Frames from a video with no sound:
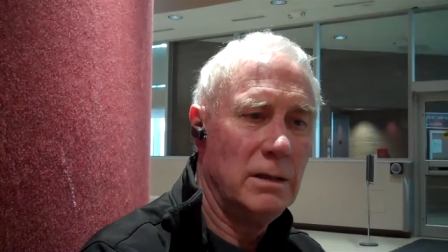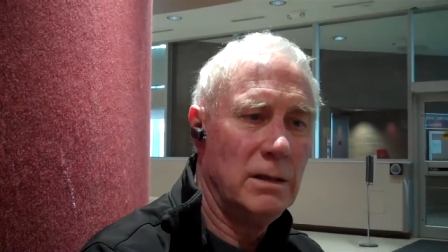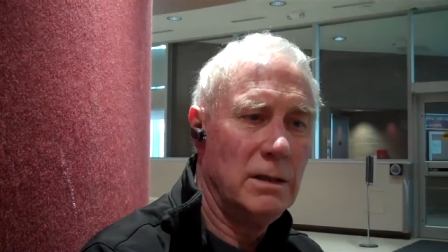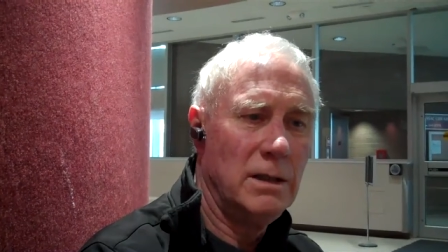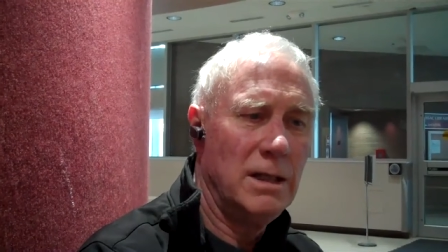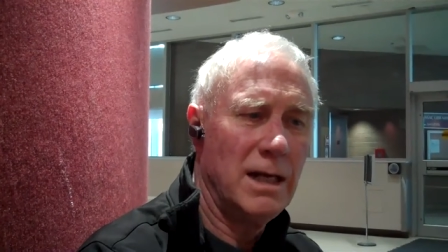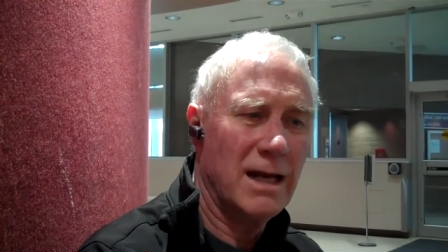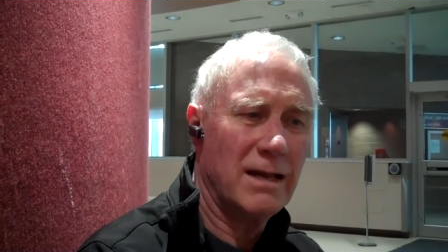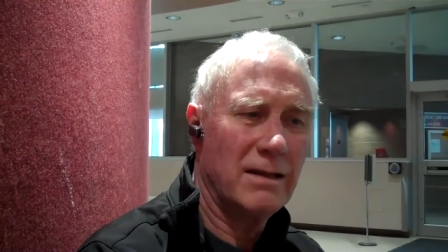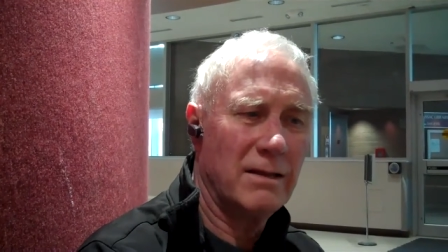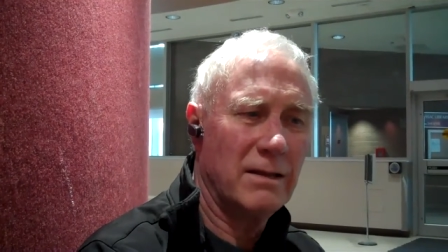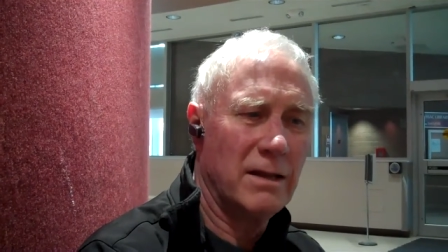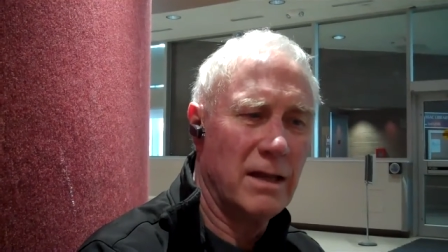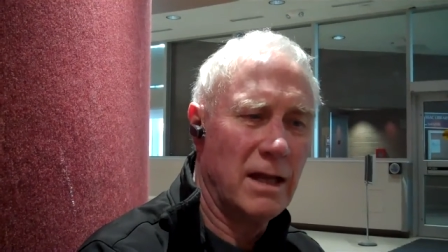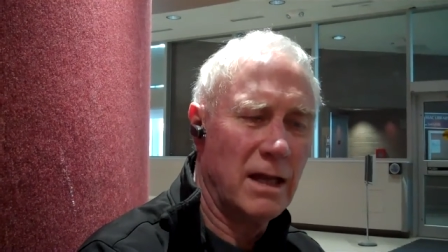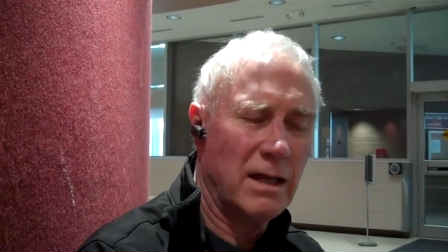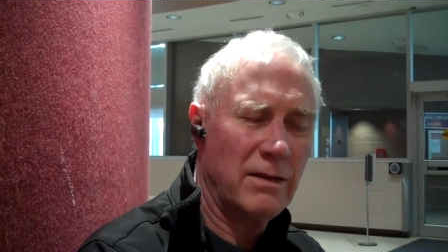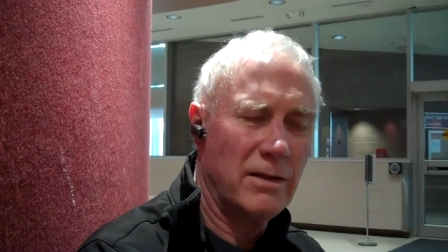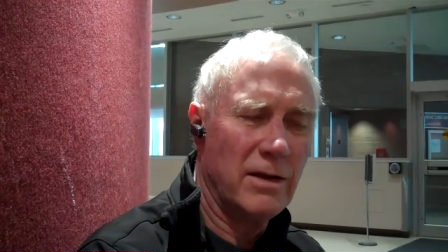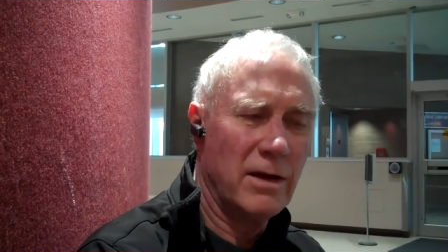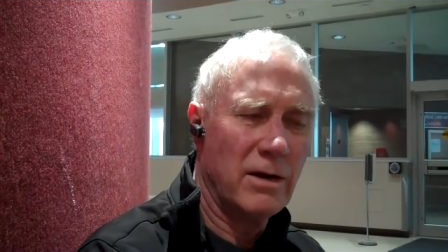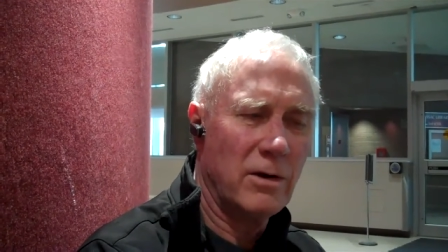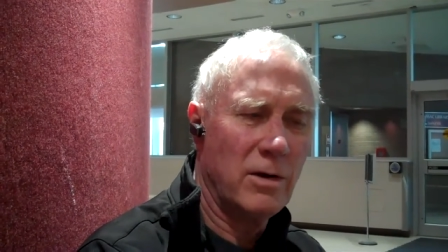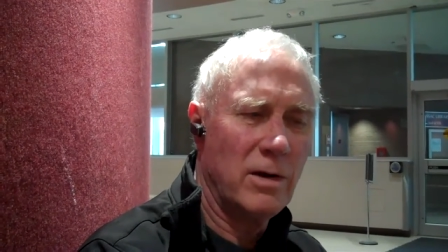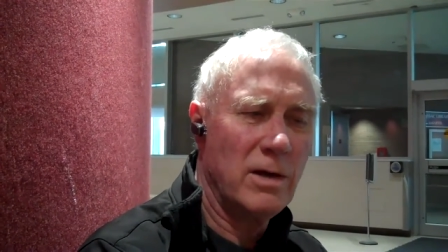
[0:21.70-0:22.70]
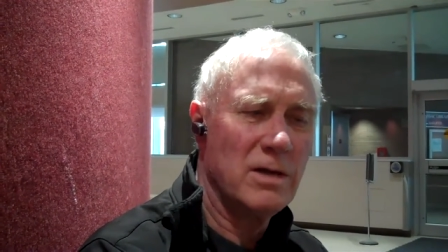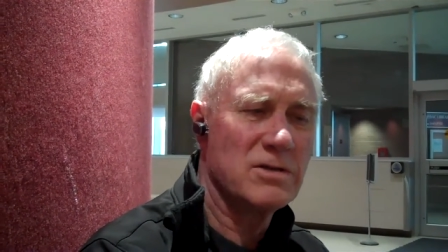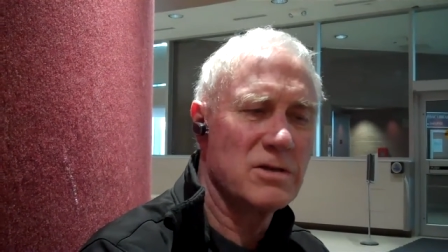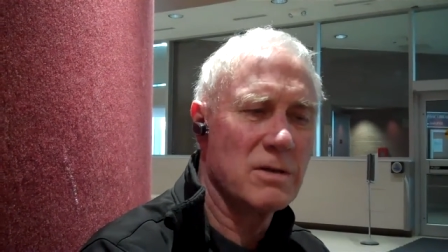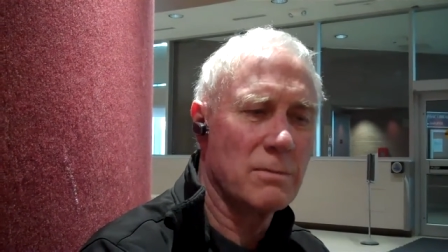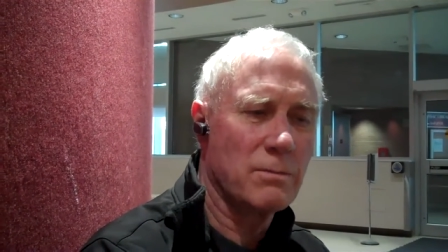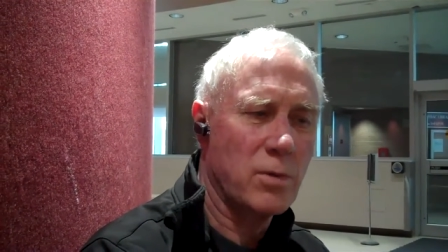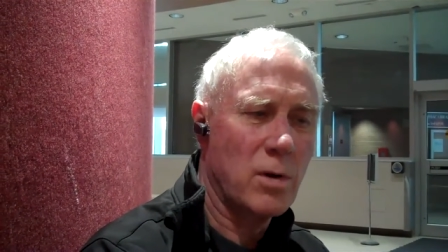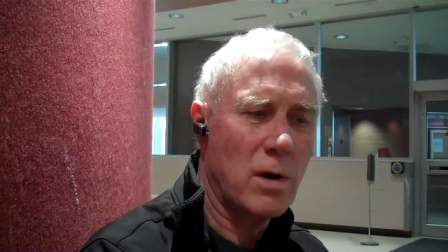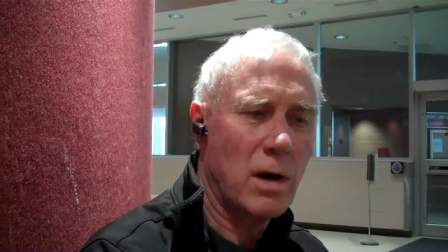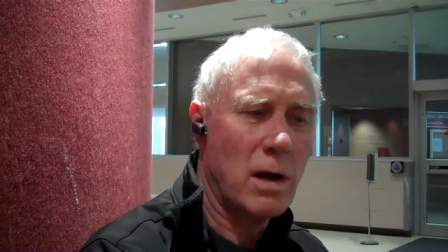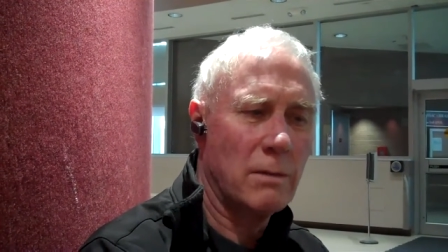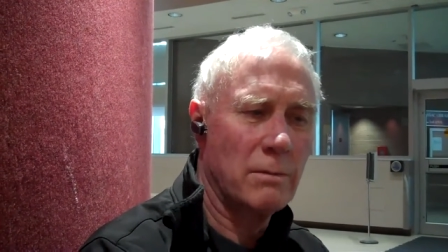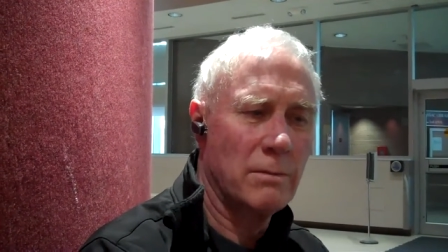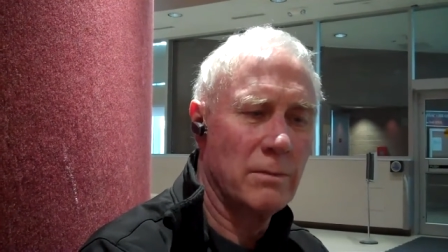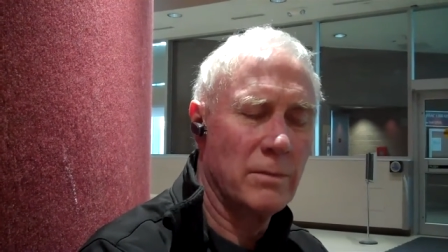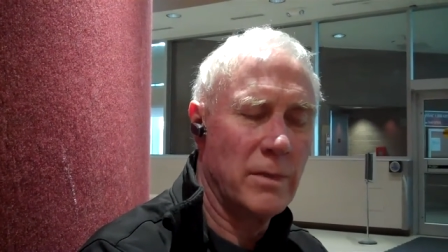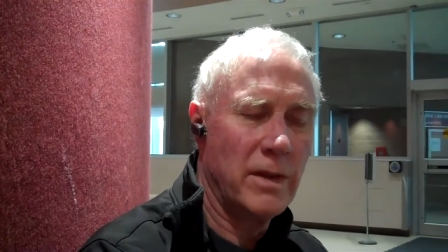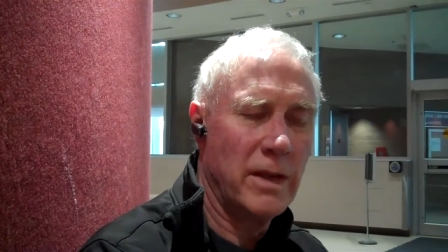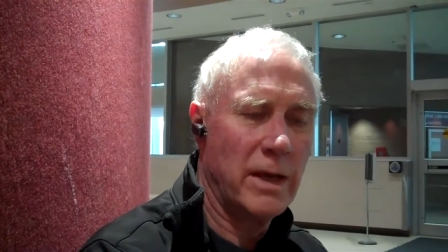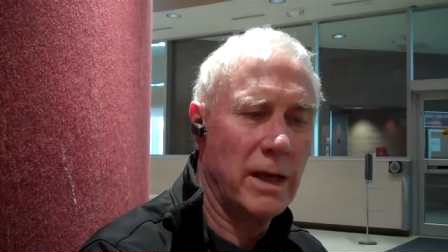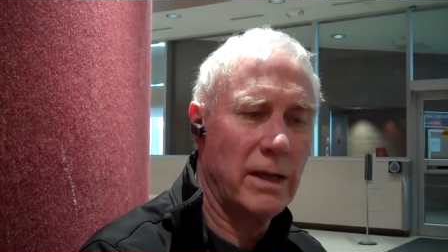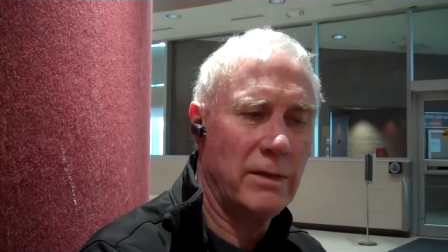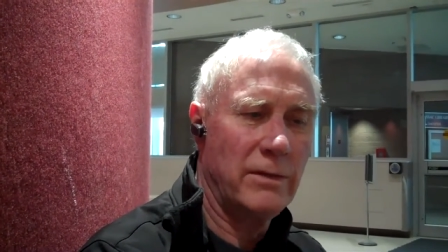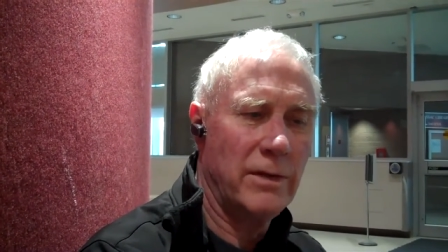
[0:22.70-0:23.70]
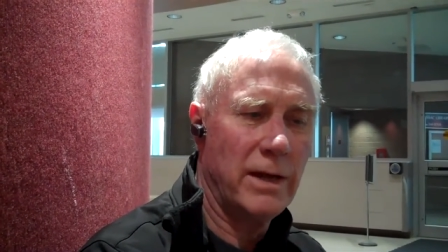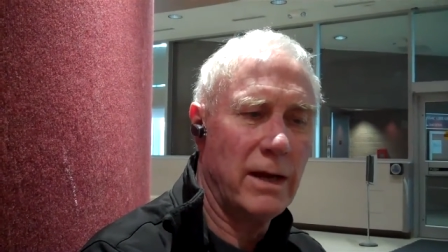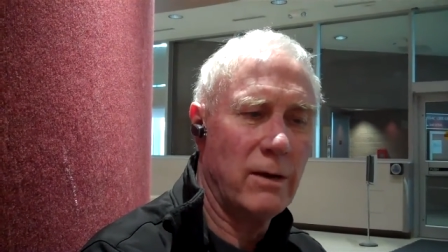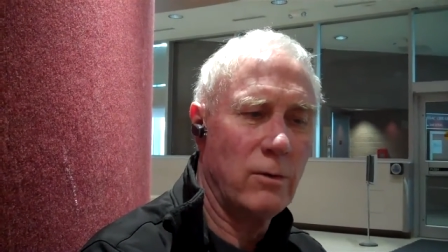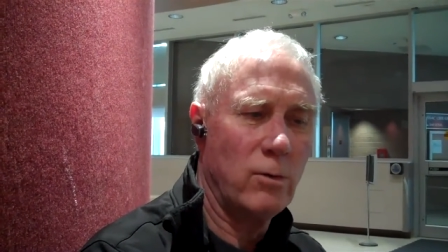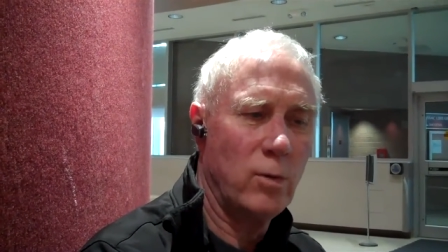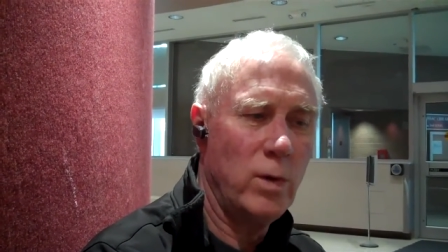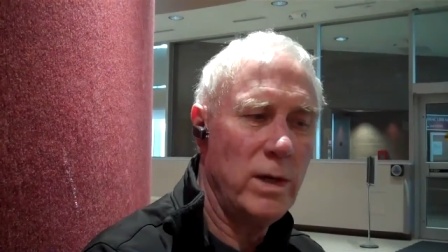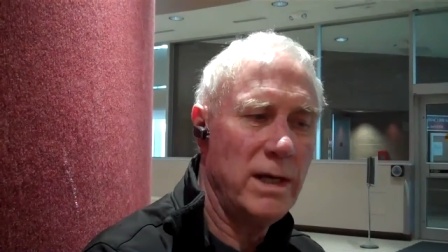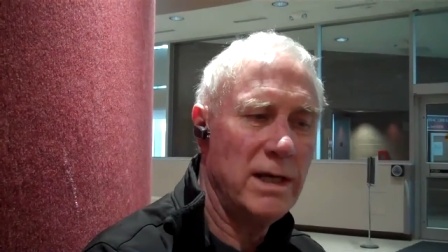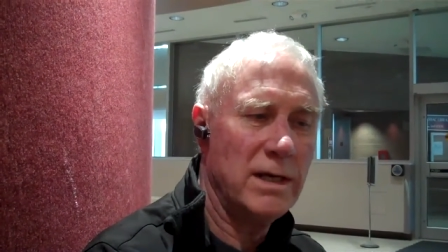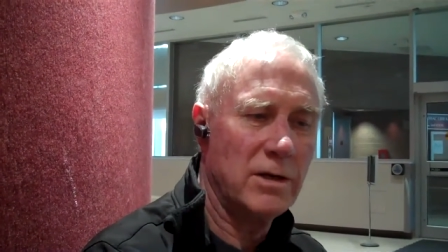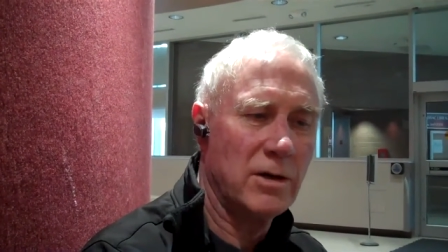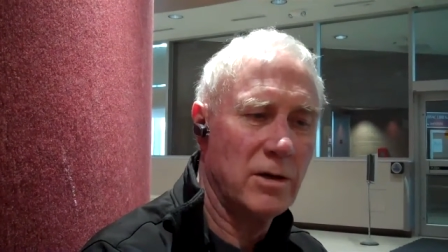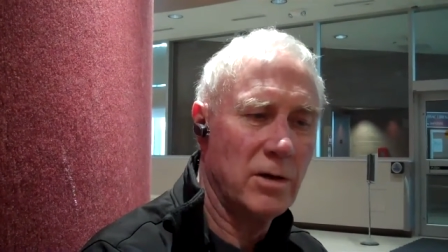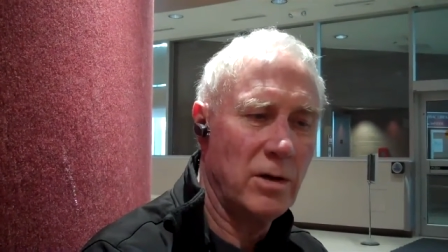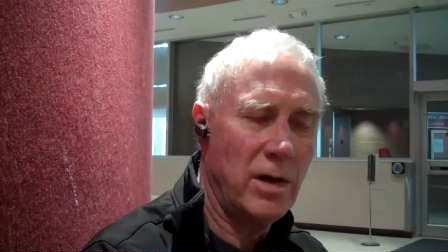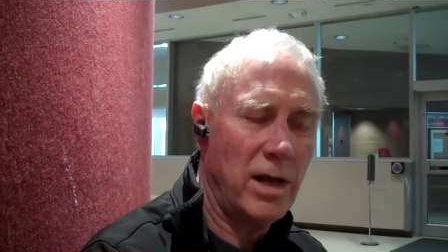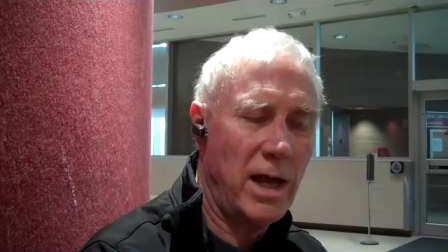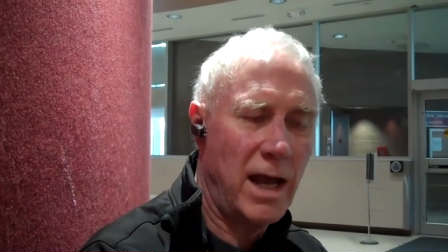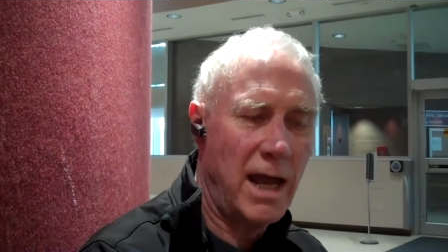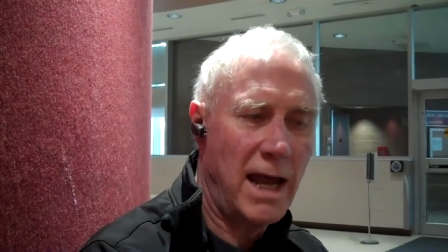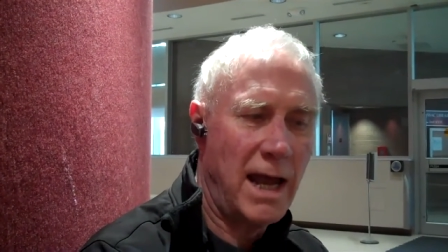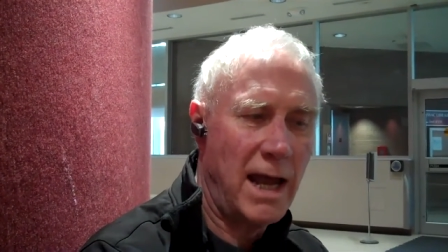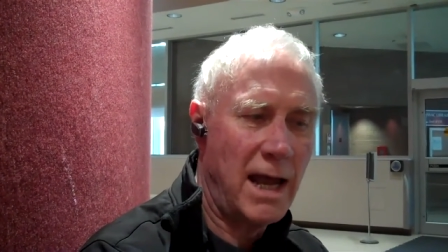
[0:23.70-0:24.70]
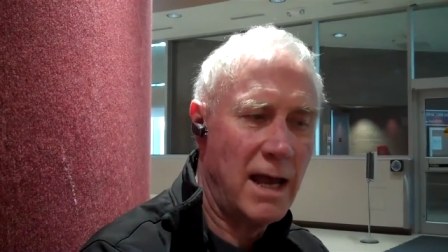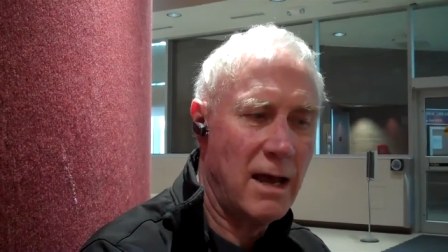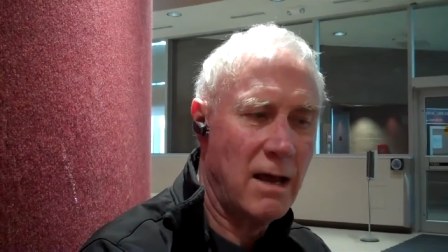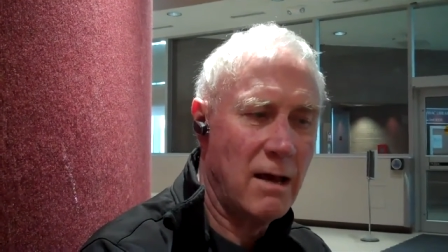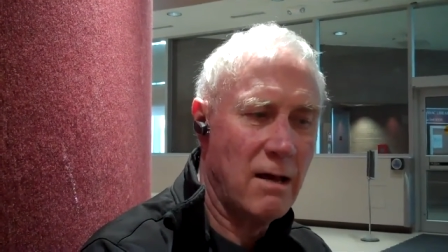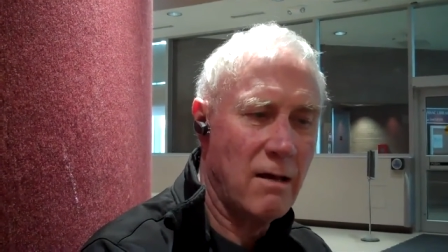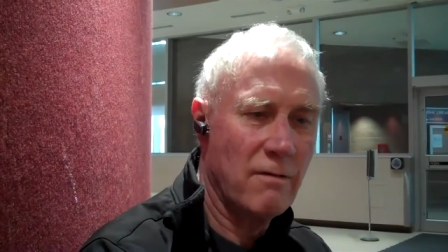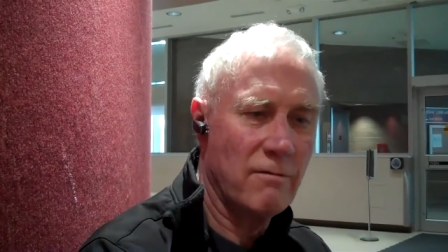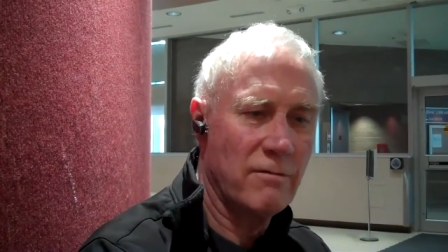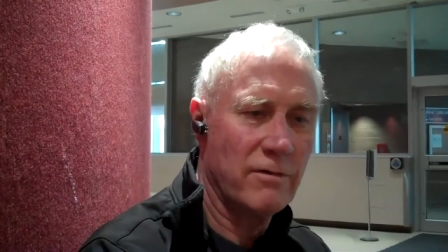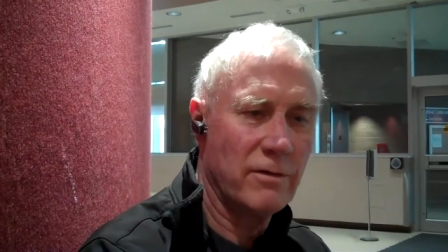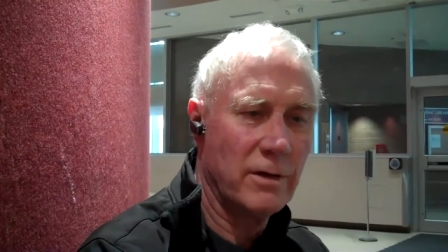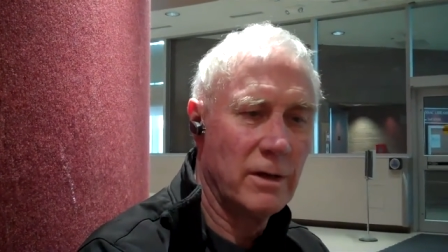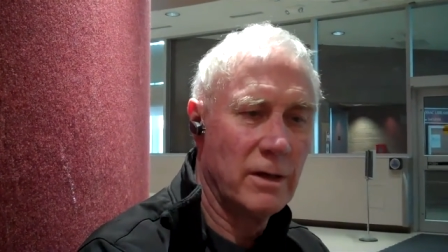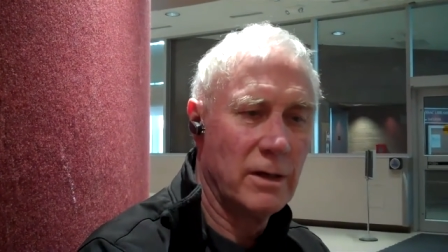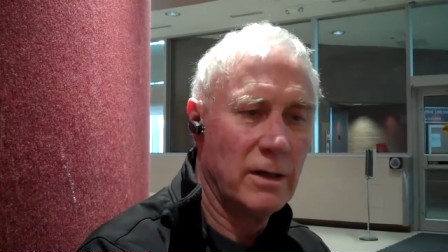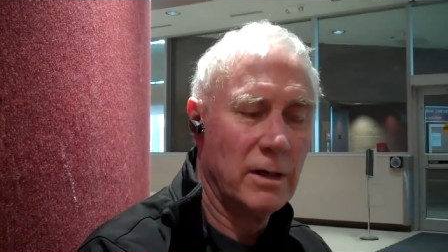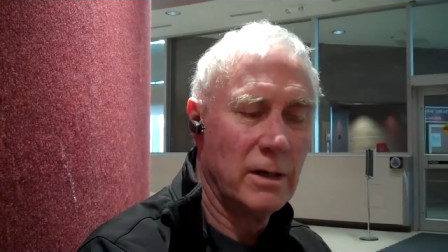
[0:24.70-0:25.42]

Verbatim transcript: yet that there is a problem that, that we could have